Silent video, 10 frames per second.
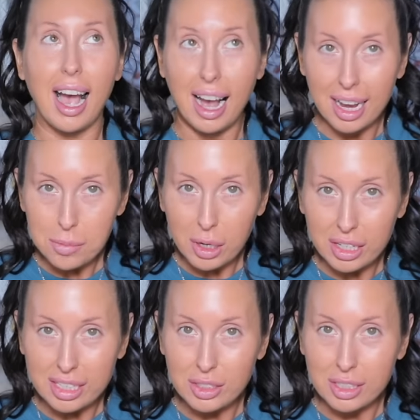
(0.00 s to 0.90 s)
I
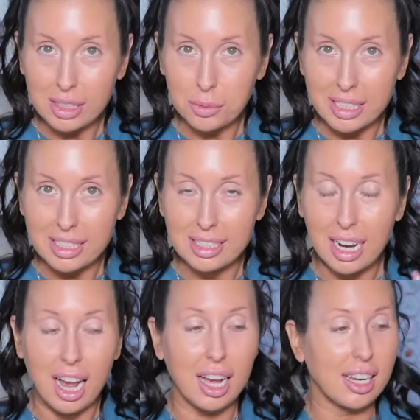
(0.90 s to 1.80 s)
bought it during the
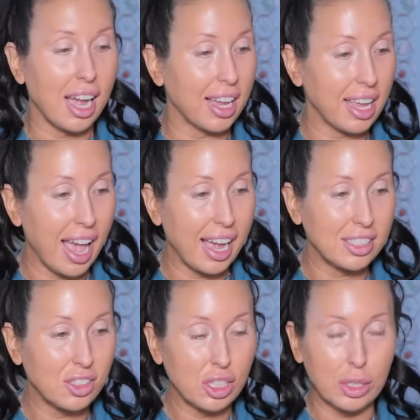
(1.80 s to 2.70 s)
restock. I
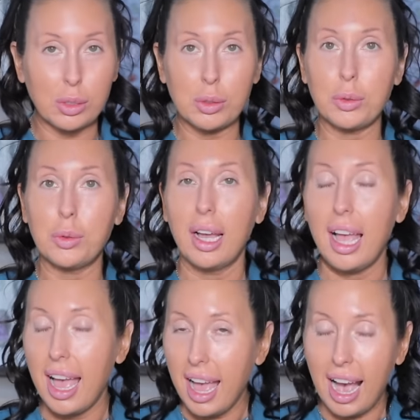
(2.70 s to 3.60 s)
had to.
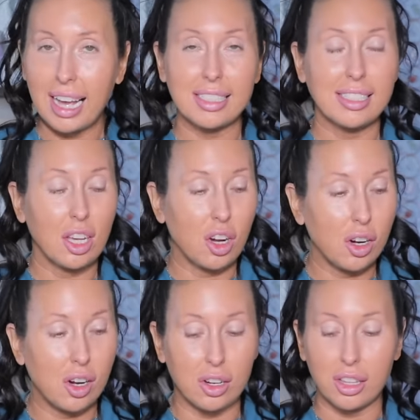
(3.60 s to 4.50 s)
I saw
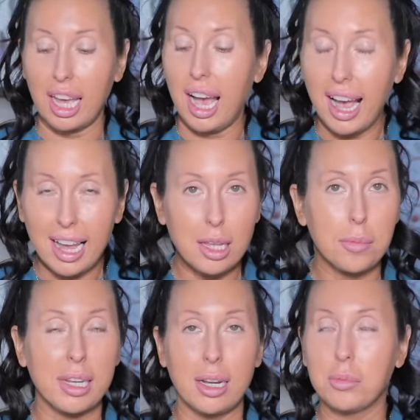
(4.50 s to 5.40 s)
all the hype
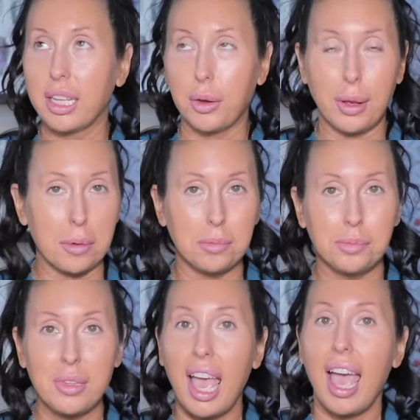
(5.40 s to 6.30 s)
and I'm like, okay,
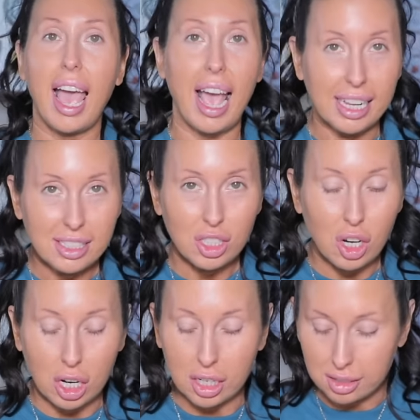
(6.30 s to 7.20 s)
add to
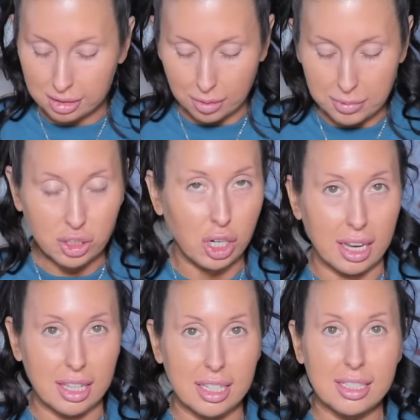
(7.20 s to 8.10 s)
cart, let me
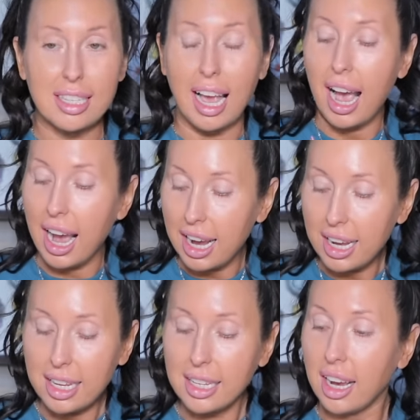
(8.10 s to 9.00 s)
try this.
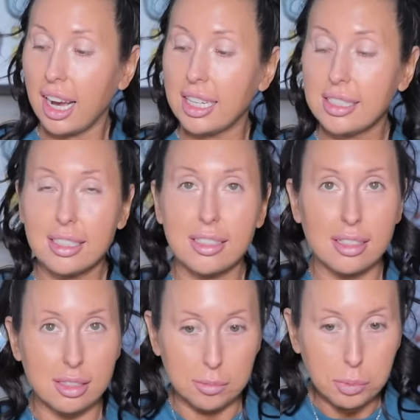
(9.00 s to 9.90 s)
I got
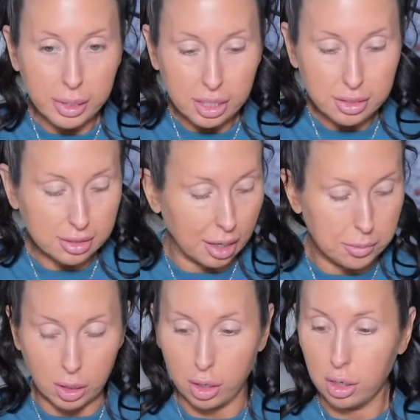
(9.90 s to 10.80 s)
the lip oils, I
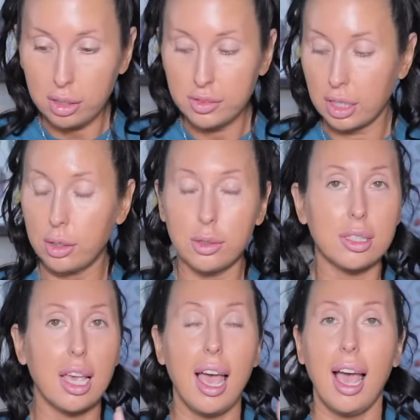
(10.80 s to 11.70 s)
bought all of
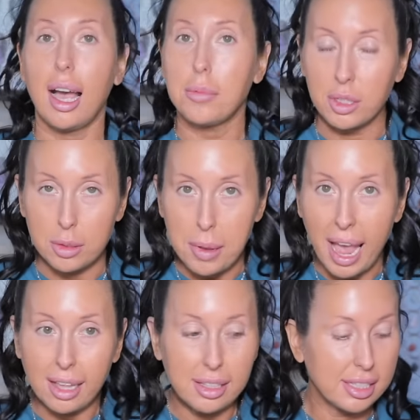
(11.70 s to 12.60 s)
those. I bought the
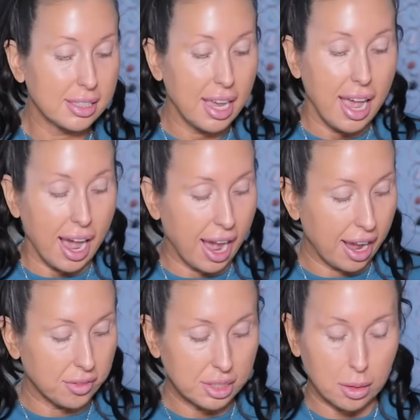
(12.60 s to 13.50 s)
palette, I
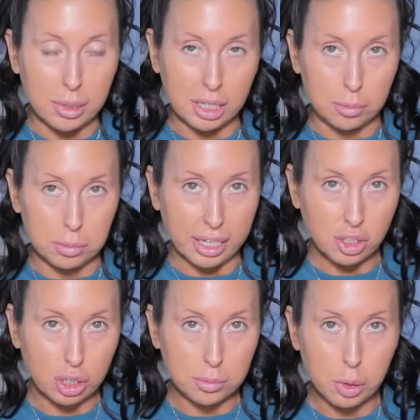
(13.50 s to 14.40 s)
have some
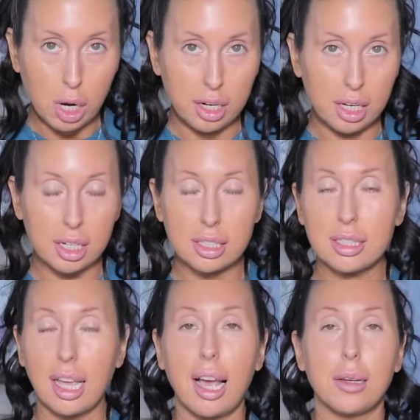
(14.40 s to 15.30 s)
complexion
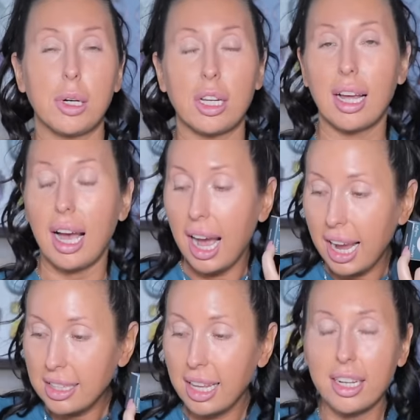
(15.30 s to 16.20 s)
products. I bought a
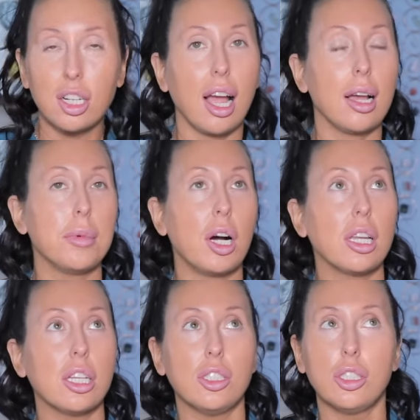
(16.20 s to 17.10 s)
highlighter, I
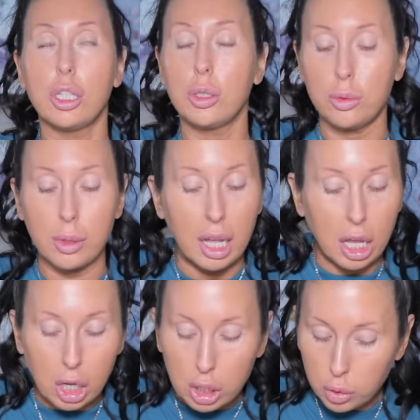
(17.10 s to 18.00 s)
bought a new
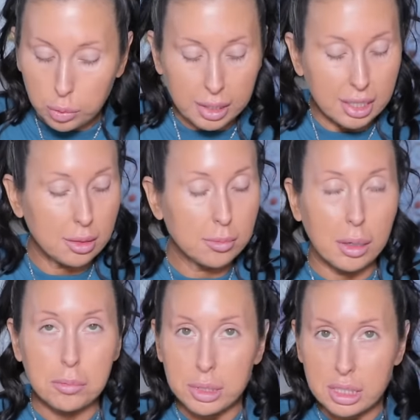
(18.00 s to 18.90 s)
cream
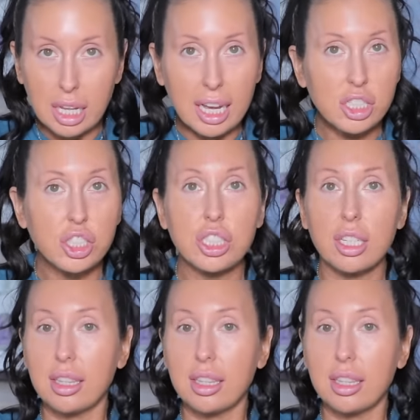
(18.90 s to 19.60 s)
blush.